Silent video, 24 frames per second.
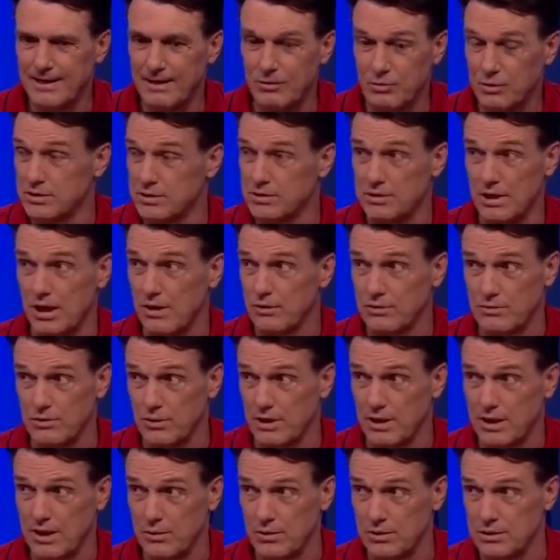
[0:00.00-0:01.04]
it was
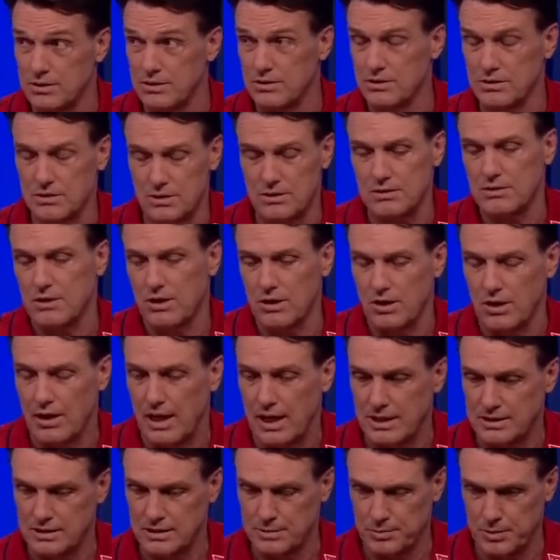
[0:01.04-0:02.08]
really coincidence because I got
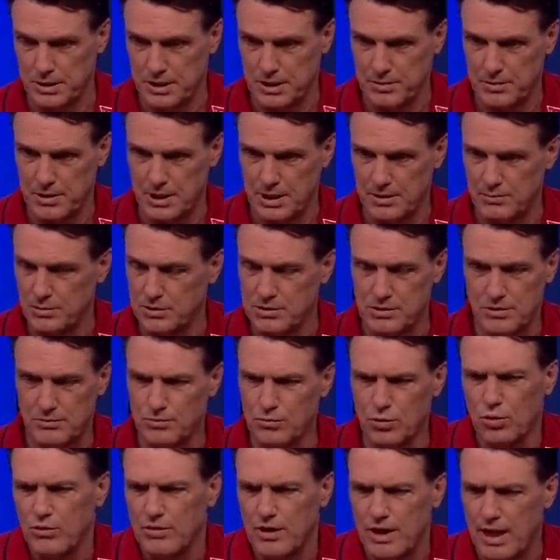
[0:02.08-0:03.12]
asked to speak about him, which I'm
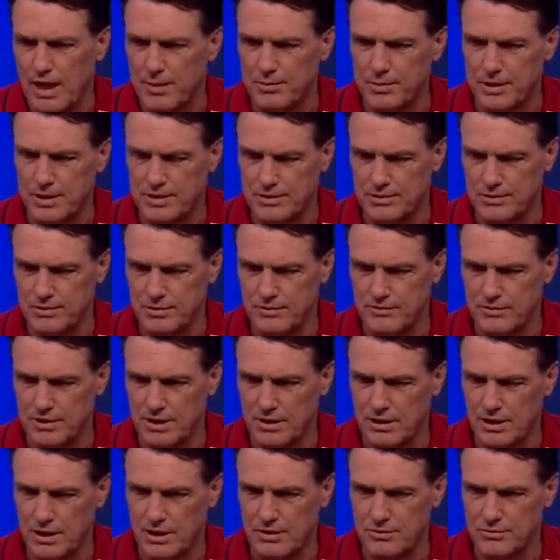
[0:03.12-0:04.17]
more than happy to, even though
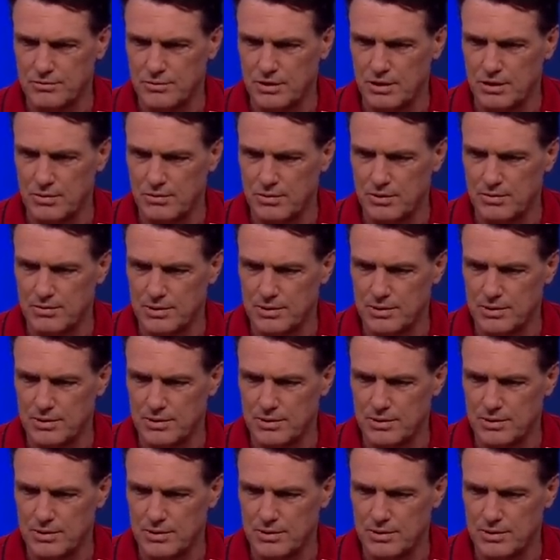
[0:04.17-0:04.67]
I coach Melbourne.